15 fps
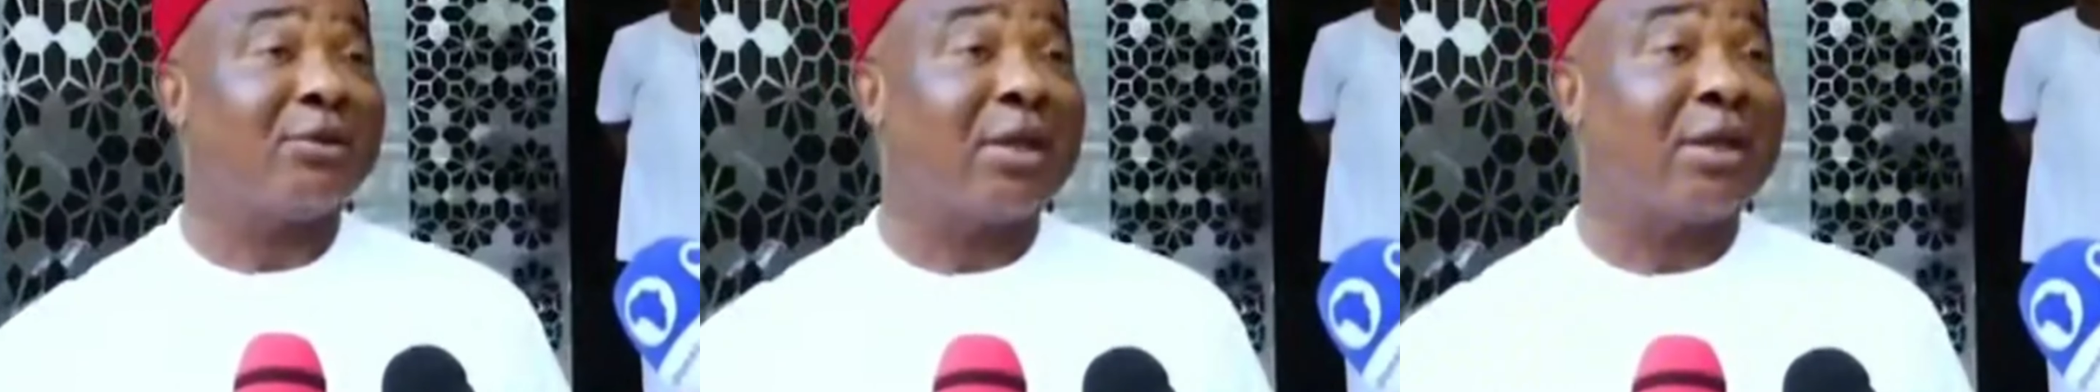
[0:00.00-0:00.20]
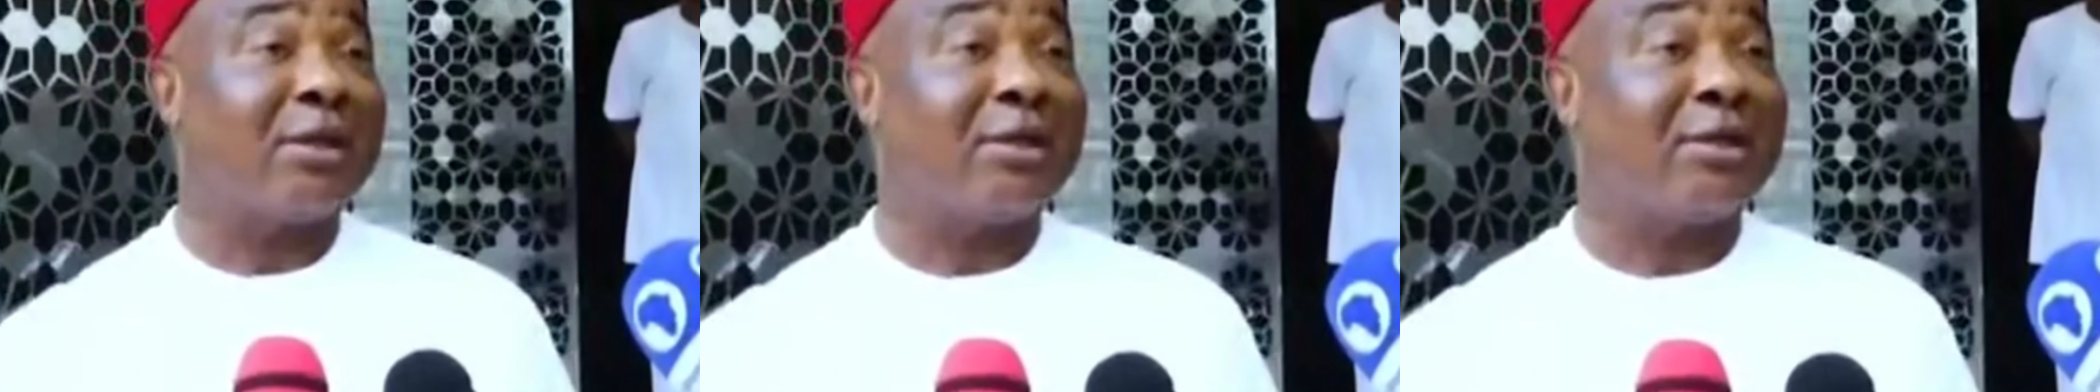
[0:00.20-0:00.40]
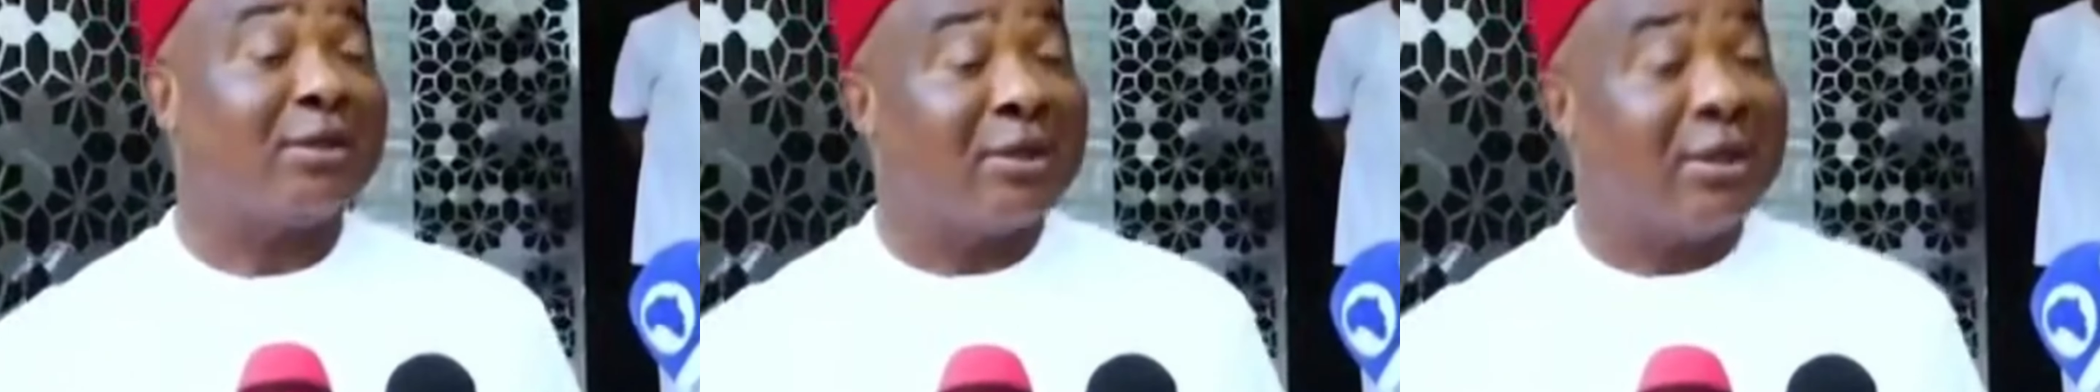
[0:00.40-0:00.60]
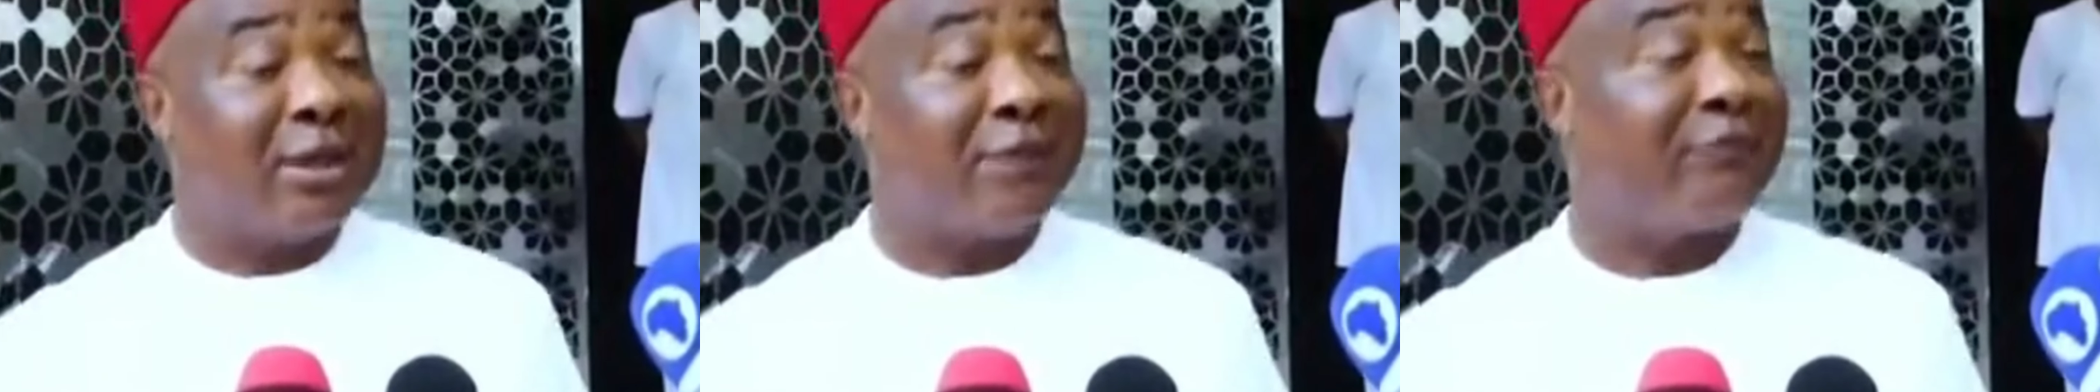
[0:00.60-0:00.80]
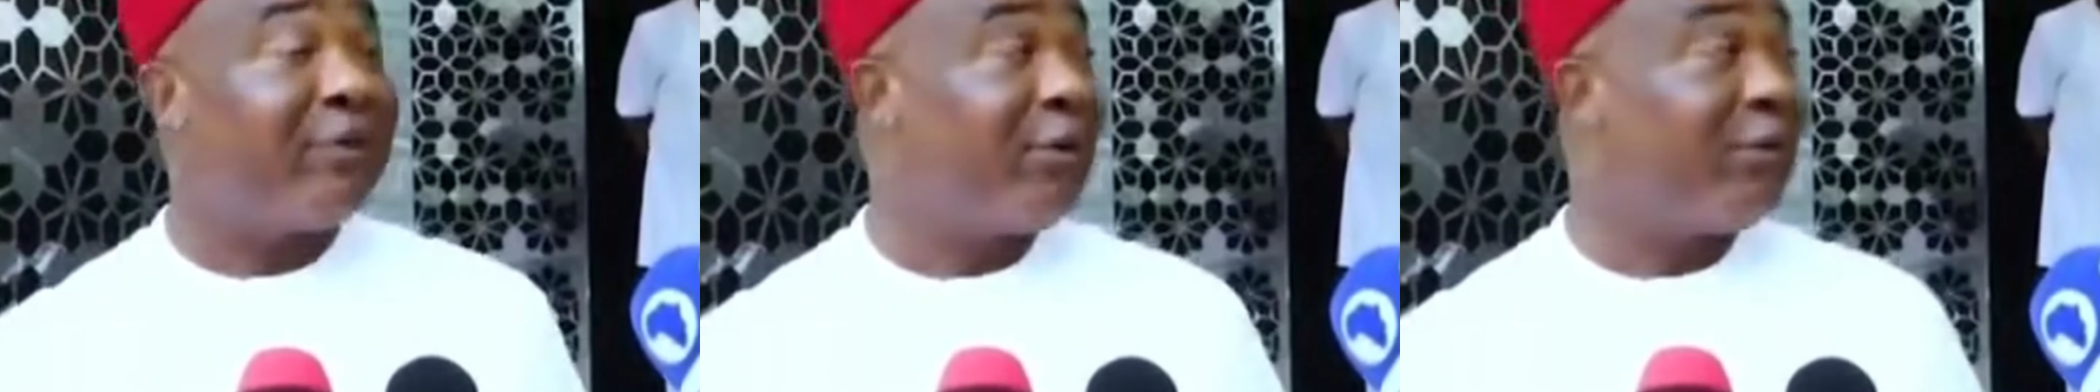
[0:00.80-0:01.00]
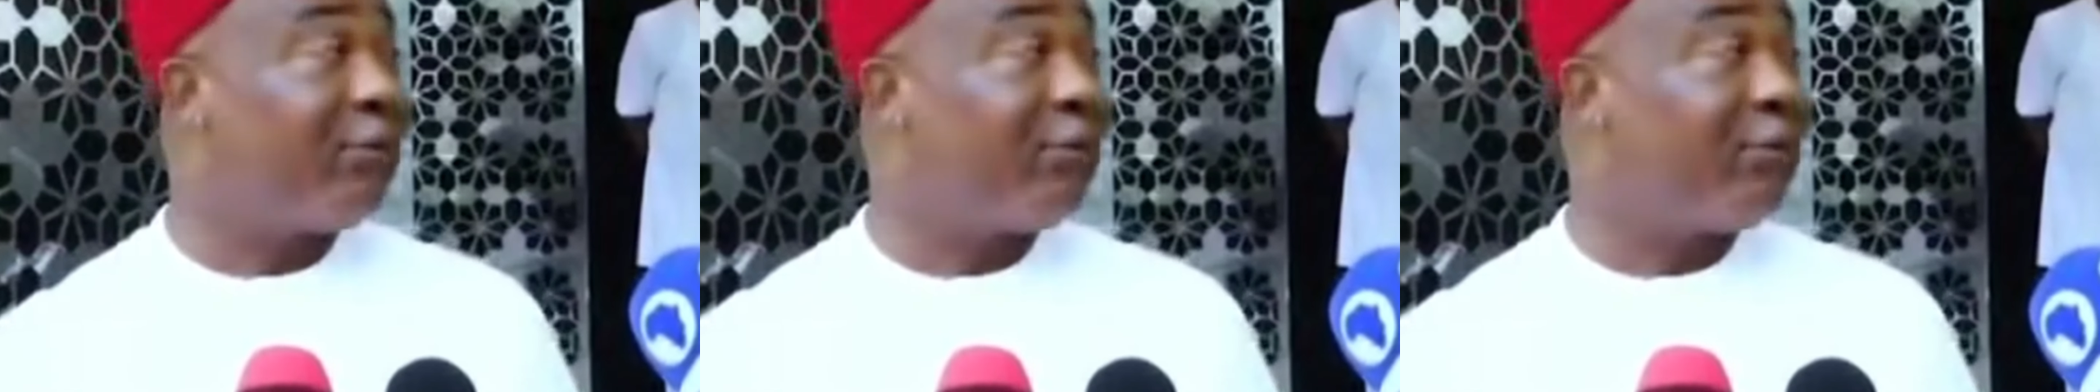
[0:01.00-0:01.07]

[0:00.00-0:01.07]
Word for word: and get value